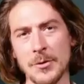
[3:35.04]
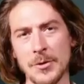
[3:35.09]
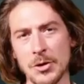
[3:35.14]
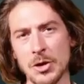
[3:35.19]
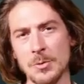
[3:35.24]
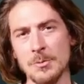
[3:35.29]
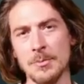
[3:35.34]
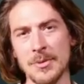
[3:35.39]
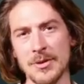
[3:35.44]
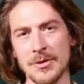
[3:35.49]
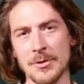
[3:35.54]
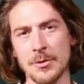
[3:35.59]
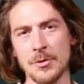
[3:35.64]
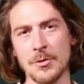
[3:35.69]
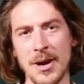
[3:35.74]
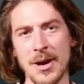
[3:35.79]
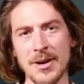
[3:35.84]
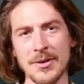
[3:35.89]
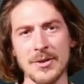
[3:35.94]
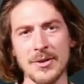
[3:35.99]
After the Cuban Missile
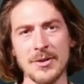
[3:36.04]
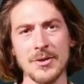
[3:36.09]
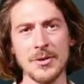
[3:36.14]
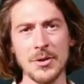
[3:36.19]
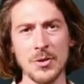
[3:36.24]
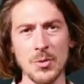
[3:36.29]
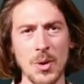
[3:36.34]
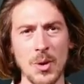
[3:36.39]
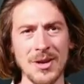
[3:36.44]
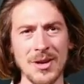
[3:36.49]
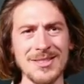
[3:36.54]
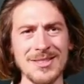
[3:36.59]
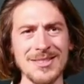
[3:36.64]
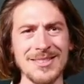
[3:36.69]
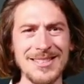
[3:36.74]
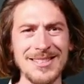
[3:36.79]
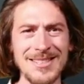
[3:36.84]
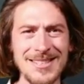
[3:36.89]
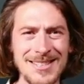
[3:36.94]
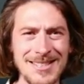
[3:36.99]
Crisis, there was
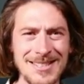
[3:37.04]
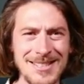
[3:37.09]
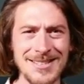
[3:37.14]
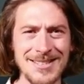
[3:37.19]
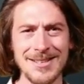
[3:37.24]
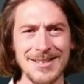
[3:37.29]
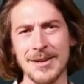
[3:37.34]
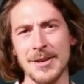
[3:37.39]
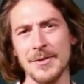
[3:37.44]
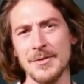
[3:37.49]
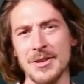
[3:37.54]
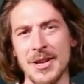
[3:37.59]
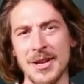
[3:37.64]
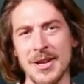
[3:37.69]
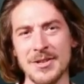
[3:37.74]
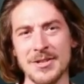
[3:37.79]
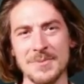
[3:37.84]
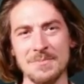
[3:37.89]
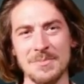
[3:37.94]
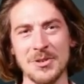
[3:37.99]
an easing of
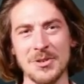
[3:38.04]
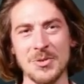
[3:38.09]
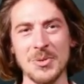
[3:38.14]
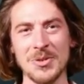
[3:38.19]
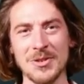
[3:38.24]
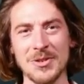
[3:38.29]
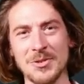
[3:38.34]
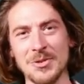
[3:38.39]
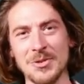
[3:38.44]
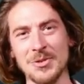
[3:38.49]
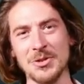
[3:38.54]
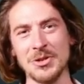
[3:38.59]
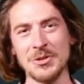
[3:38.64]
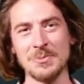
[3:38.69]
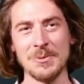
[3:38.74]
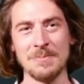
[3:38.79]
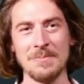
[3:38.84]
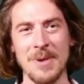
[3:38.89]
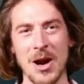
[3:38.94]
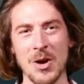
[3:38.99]
tension between the two
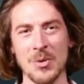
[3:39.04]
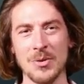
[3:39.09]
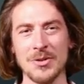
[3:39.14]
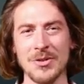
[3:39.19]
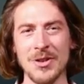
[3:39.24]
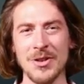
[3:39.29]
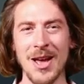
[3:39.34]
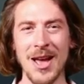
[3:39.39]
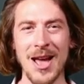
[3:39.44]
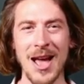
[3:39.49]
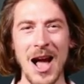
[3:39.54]
superpowers.